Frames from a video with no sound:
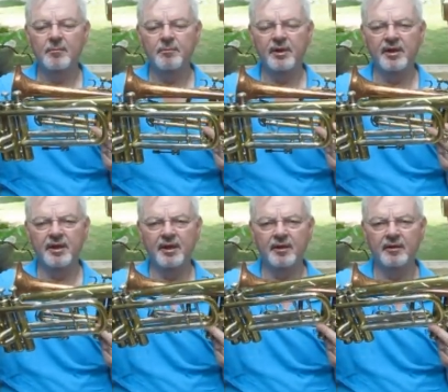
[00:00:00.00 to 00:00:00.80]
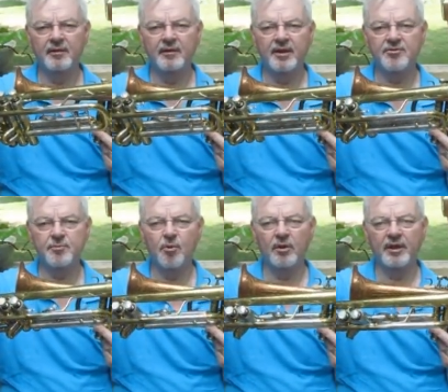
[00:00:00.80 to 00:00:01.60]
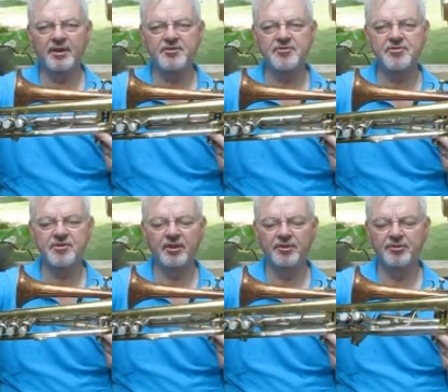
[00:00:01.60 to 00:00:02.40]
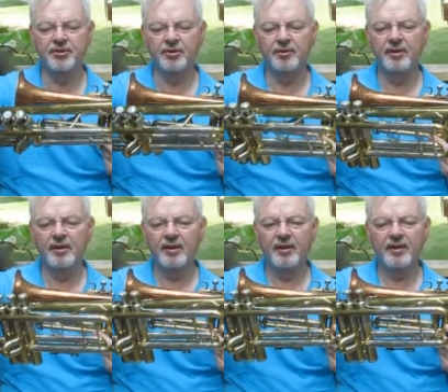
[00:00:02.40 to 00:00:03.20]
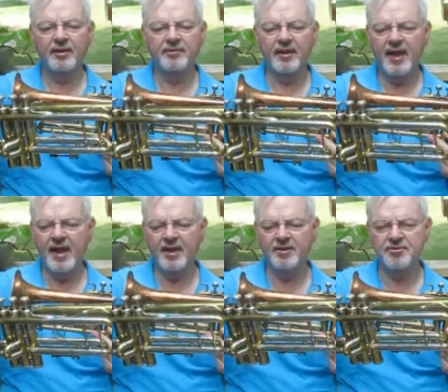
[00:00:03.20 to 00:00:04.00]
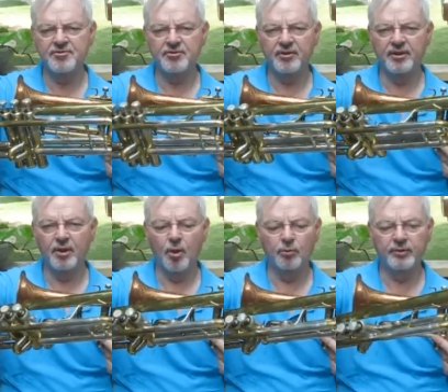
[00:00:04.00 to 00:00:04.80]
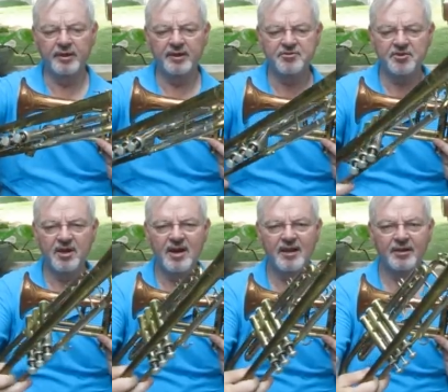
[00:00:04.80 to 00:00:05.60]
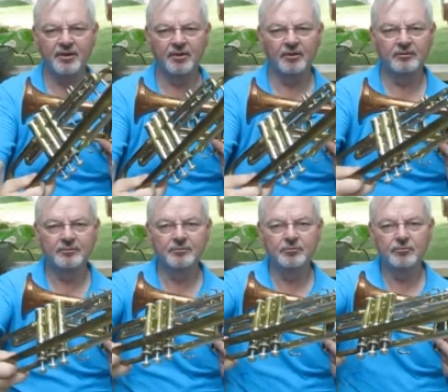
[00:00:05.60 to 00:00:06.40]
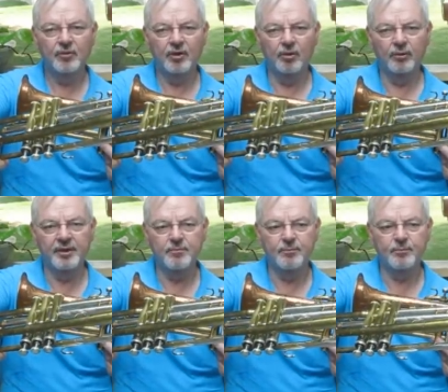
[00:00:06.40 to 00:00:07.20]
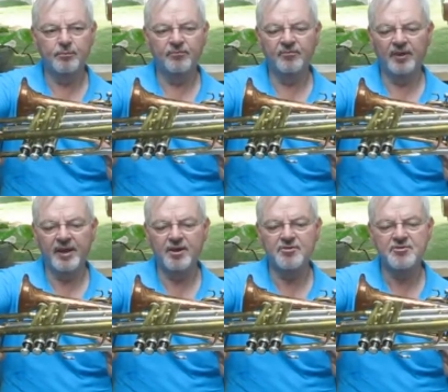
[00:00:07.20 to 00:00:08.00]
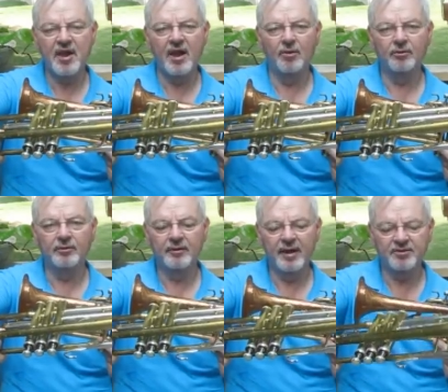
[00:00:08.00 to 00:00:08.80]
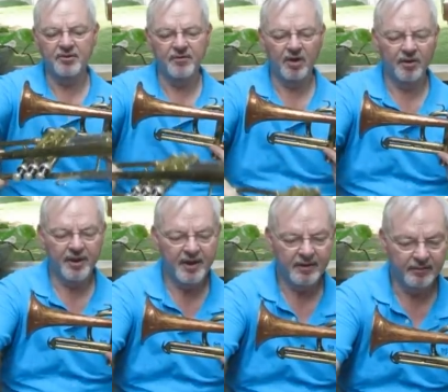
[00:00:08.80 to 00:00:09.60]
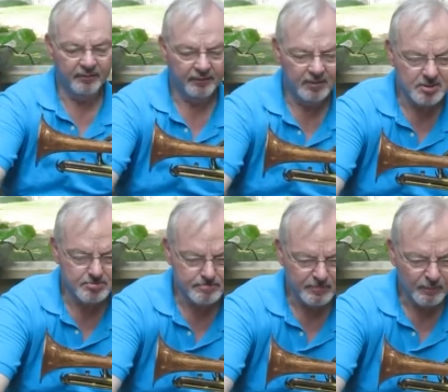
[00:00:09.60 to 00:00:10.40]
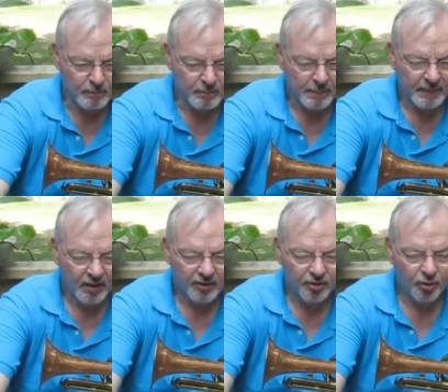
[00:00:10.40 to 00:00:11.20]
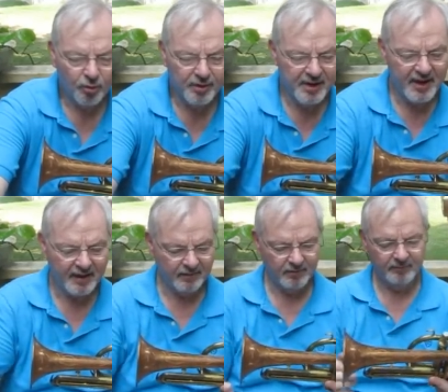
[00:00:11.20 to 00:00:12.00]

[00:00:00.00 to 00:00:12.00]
meaning it's more like a cylinder. It only gets conical, it only flares out at the very end. A cornet